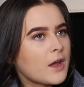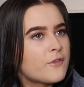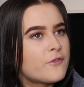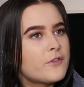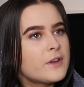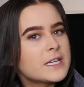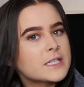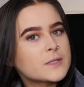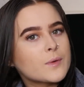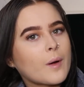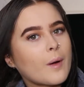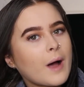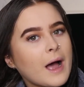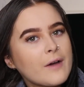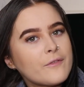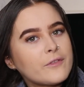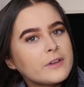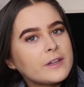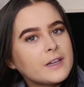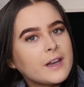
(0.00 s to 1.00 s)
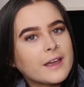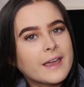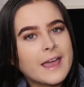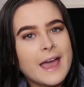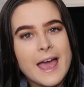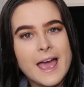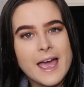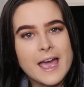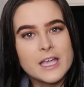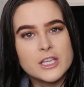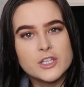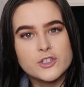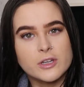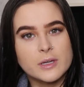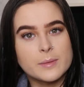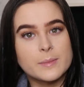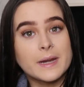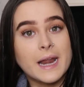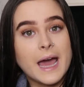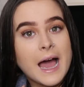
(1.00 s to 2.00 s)
I feel as well, having like a hair
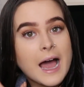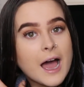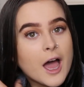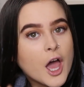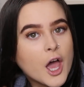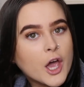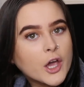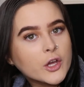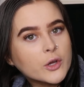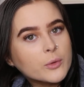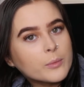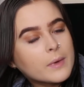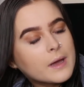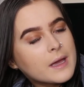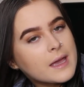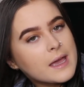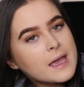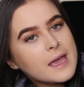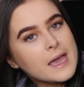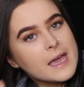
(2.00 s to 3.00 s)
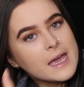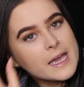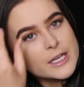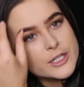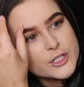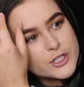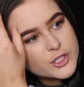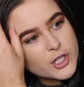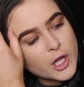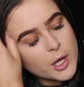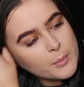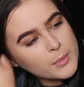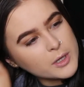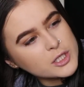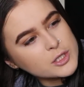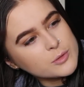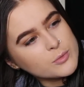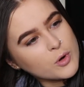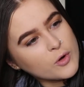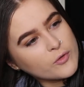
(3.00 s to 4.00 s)
treatment at home, it's so
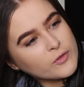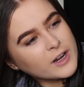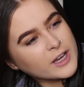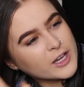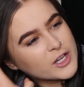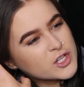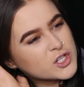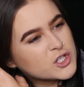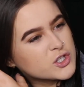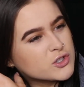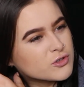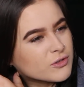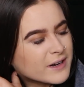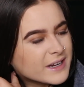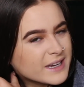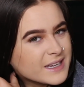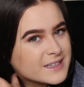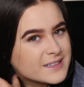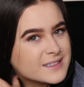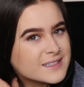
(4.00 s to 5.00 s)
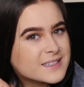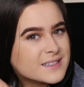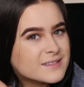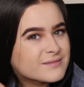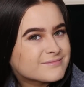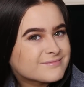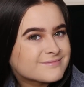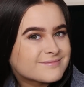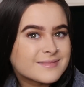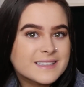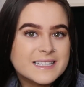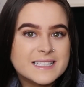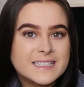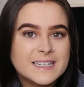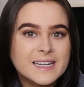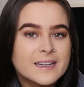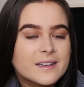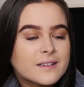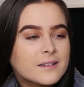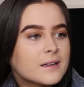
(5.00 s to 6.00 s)
much more of like a treat,
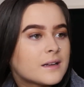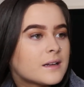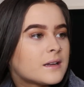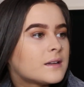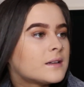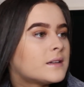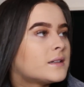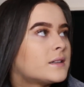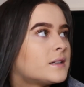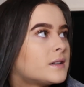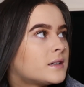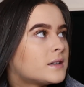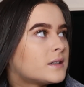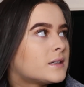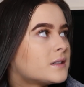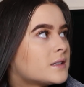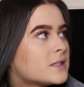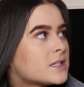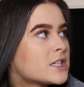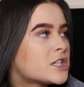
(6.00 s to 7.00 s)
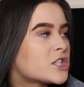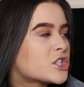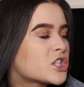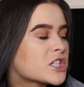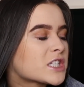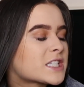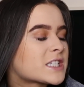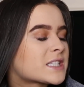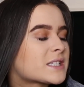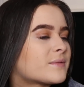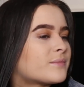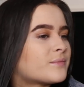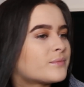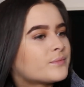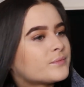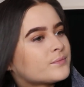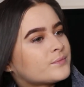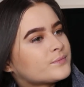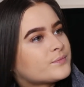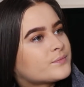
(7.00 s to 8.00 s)
isn't it? Just
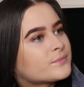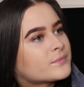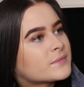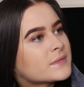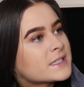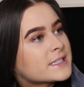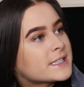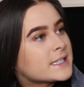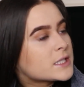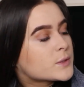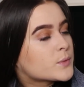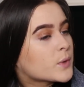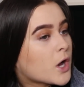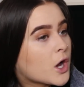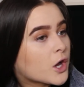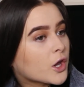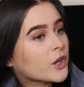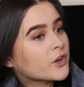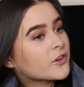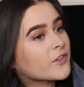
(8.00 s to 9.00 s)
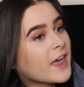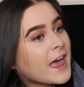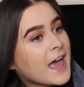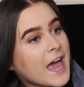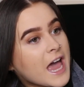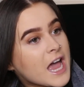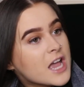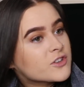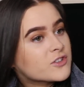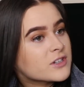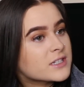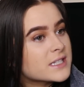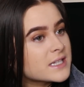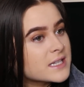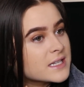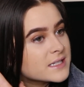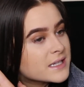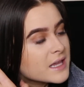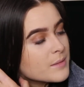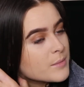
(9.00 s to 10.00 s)
seeing as we can't go to the
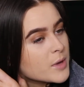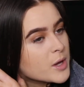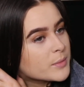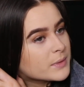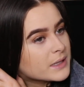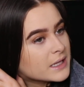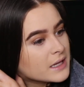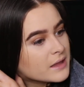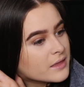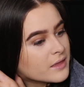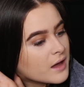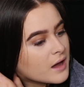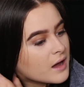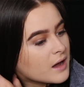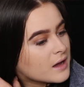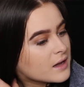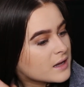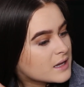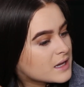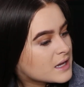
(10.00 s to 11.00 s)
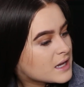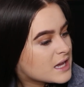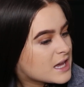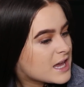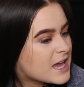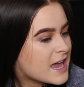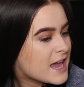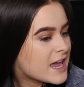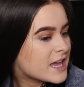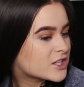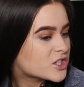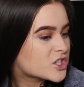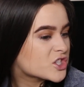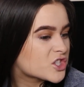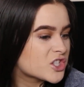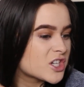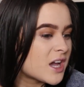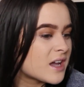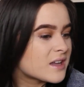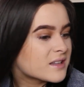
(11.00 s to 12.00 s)
hairdressers at the moment either,
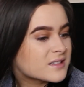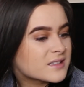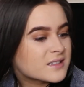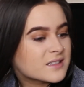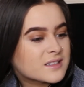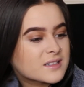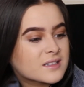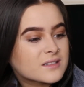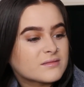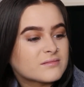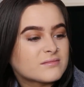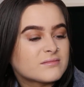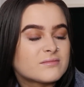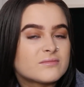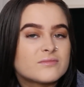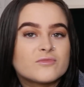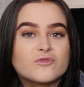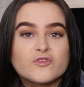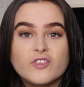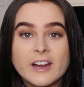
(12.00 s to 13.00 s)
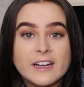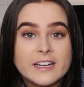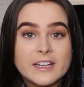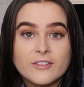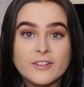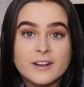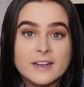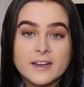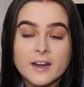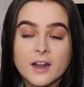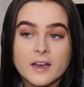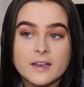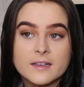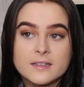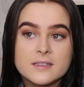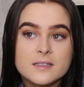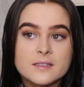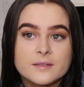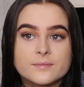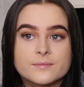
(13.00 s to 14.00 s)
it's just really
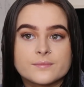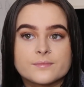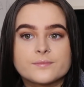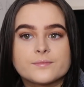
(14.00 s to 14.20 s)
nice.